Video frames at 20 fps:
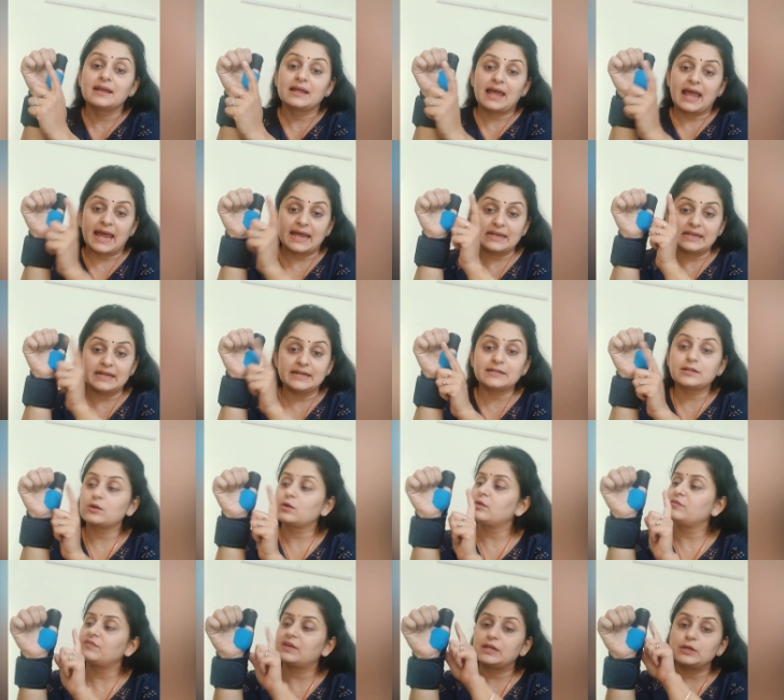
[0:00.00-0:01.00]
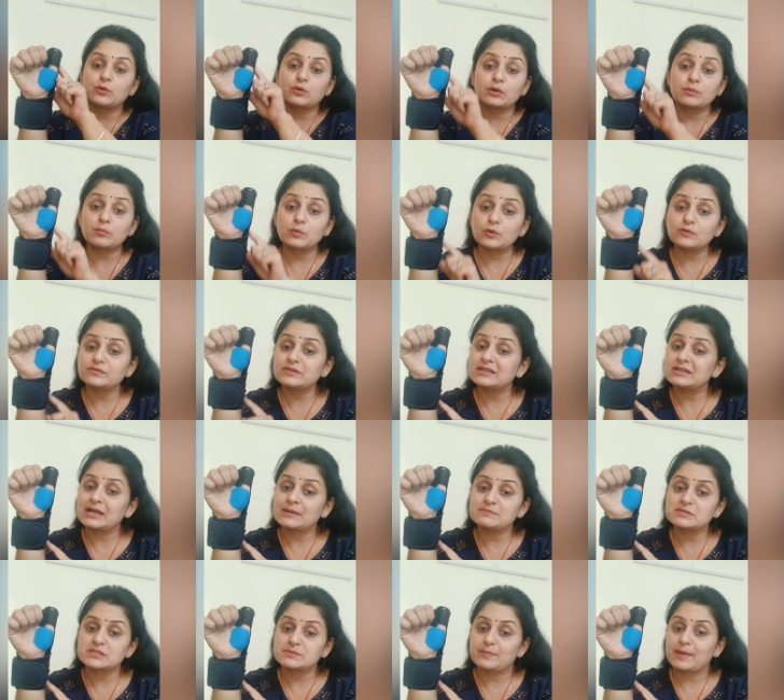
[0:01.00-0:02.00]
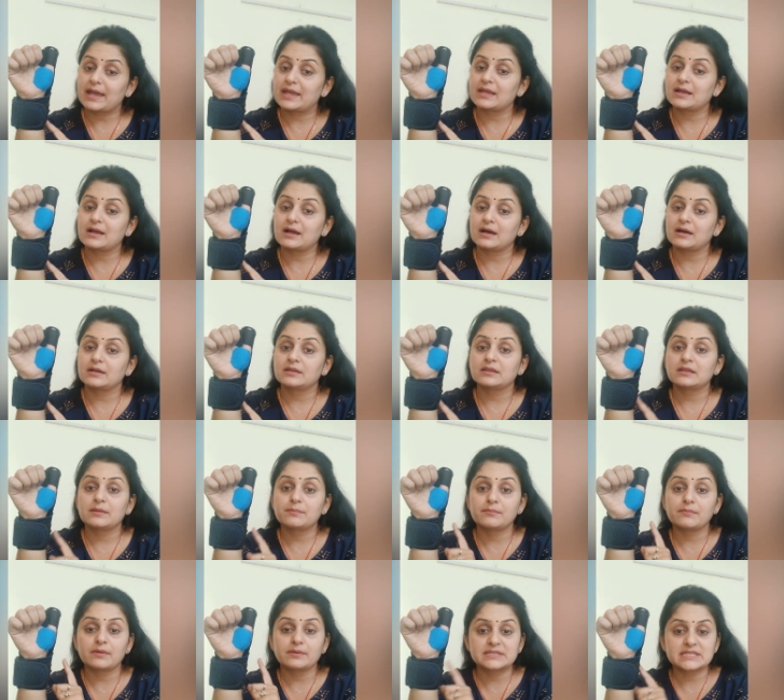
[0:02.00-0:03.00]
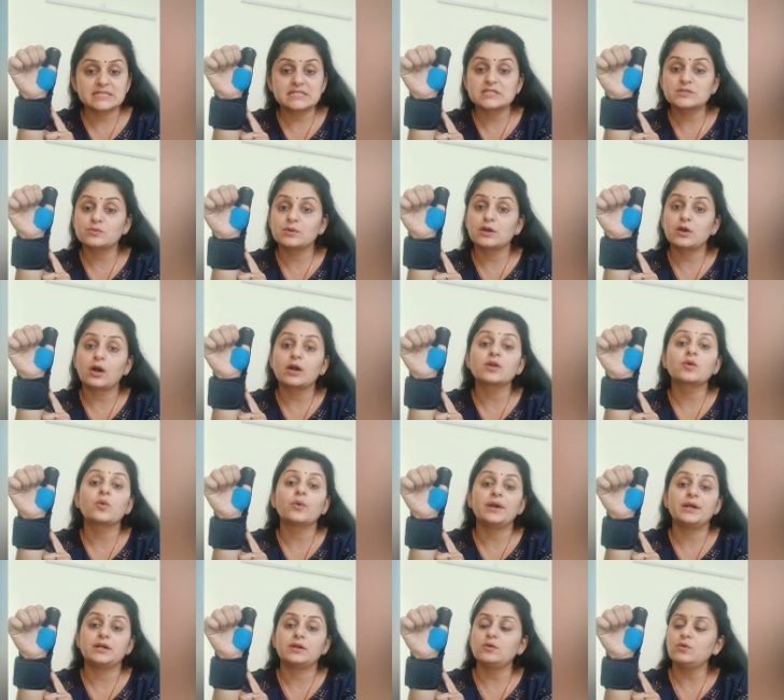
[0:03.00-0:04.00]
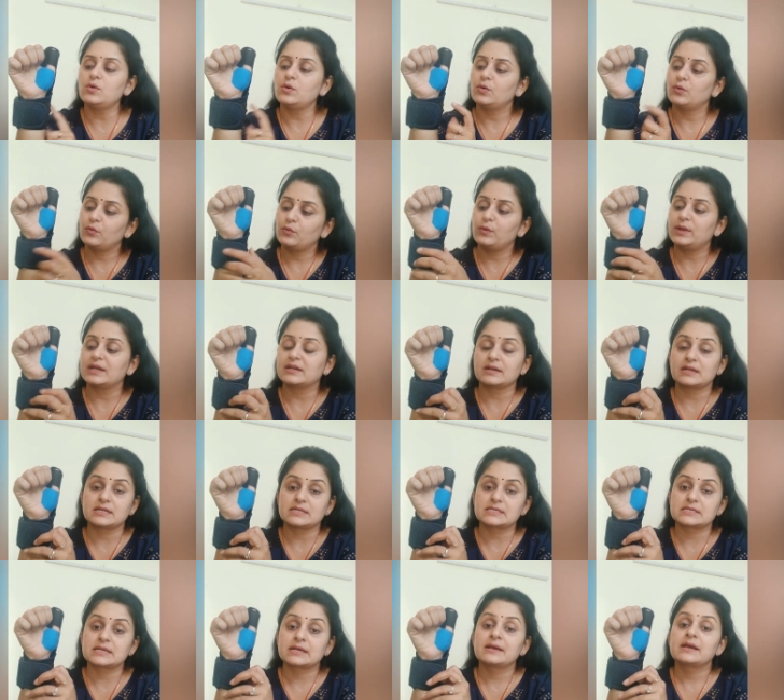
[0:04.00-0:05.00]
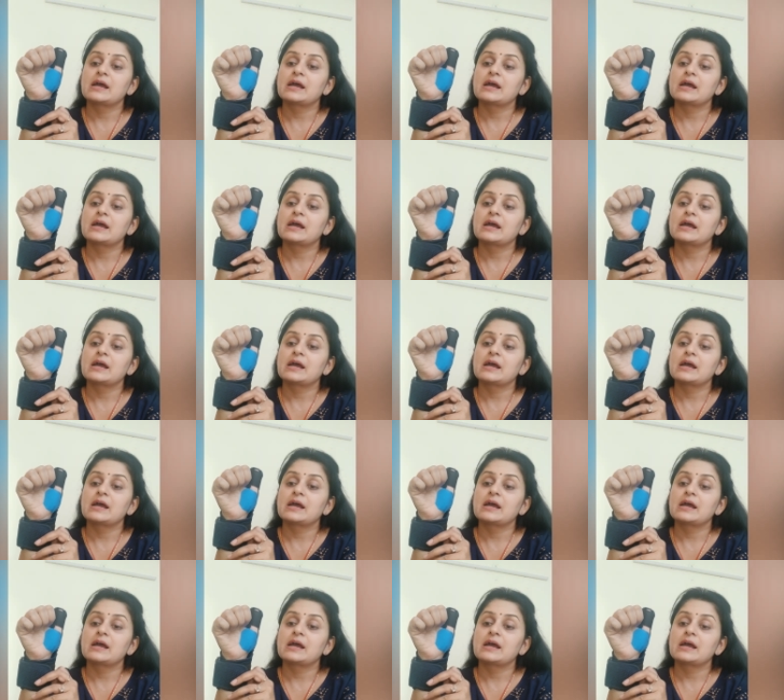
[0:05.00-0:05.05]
and later on when you remove the thumb spica, the muscles will not go into weakness.